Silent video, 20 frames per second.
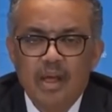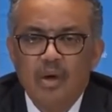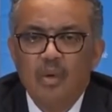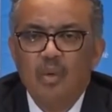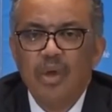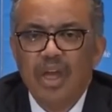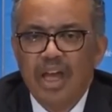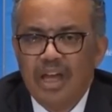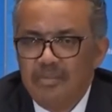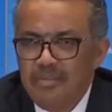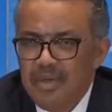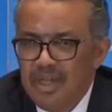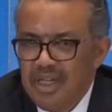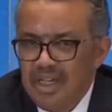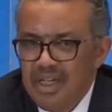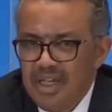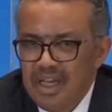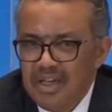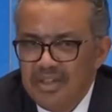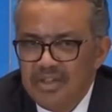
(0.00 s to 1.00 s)
We have been
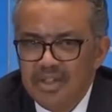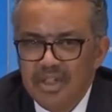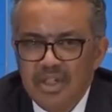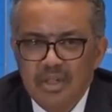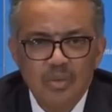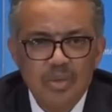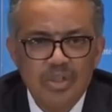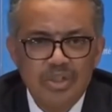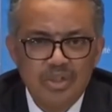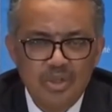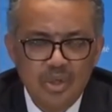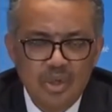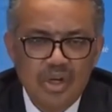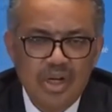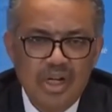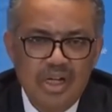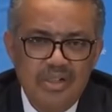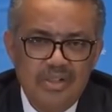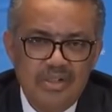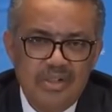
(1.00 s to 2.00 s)
engaging with
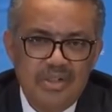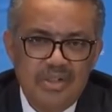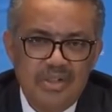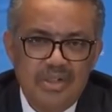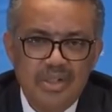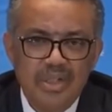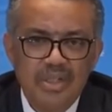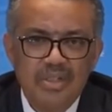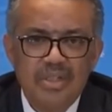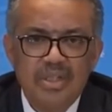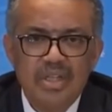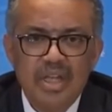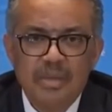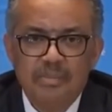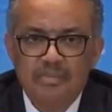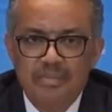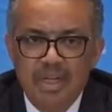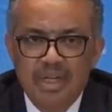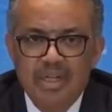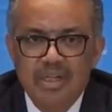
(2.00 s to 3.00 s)
journalists since the
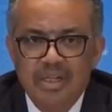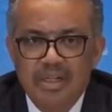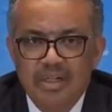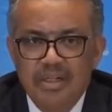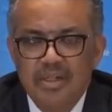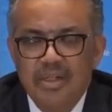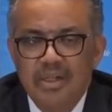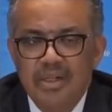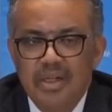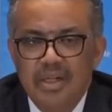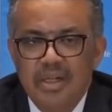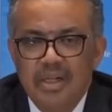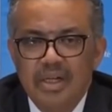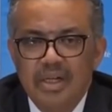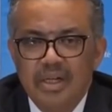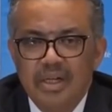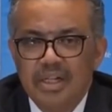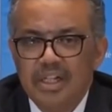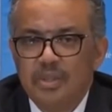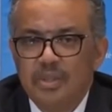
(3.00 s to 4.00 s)
beginning,
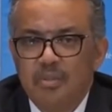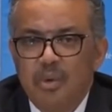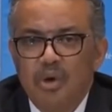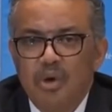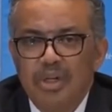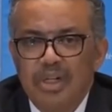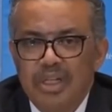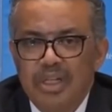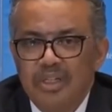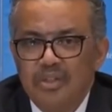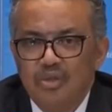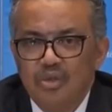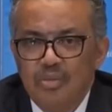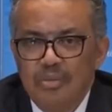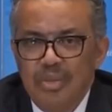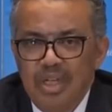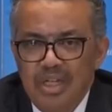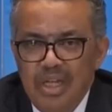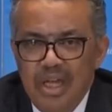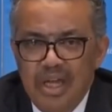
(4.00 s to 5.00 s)
responding to
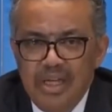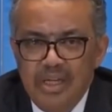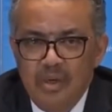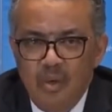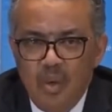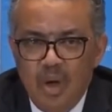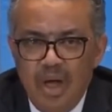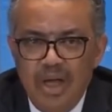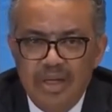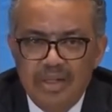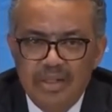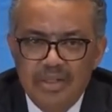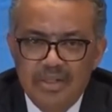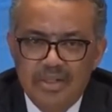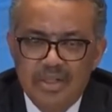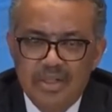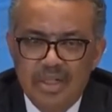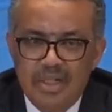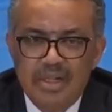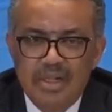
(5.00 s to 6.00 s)
media
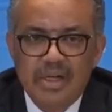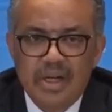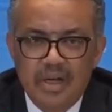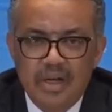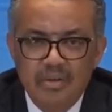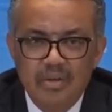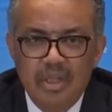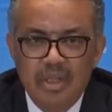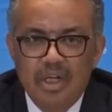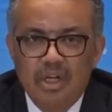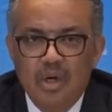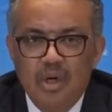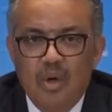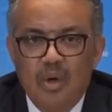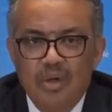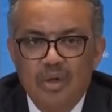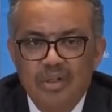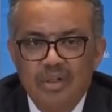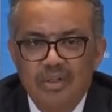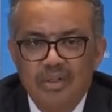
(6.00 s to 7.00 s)
inquiries around the
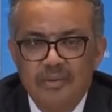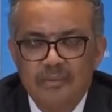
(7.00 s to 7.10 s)
clock.